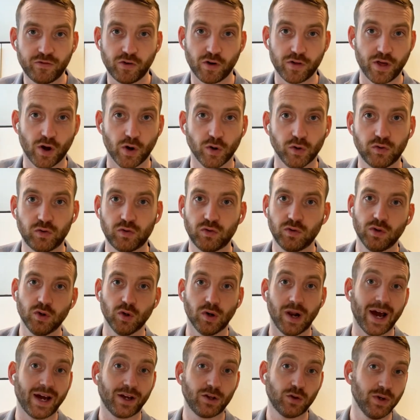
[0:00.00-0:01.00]
for those
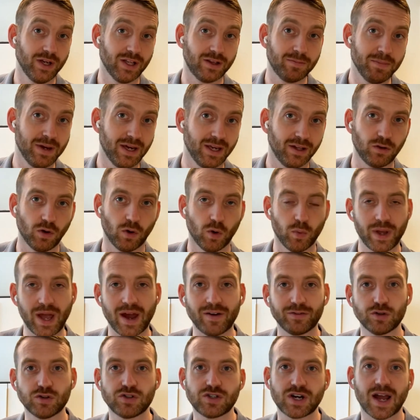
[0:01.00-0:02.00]
who like to eat meat, or we
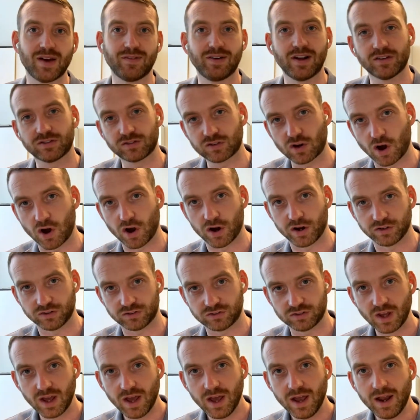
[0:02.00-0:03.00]
have to drive less
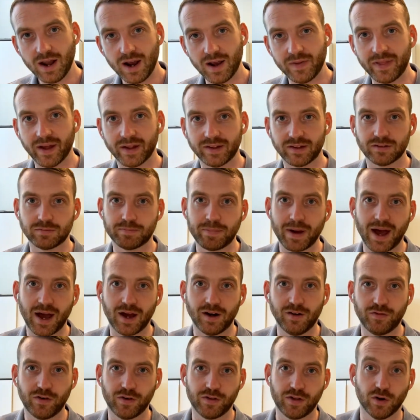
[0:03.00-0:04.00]
cars, and that is
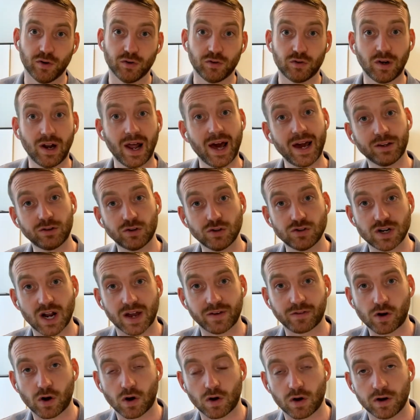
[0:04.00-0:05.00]
bad for those who like to
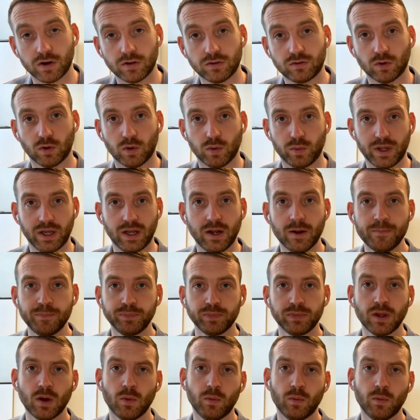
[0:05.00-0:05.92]
drive cars, or we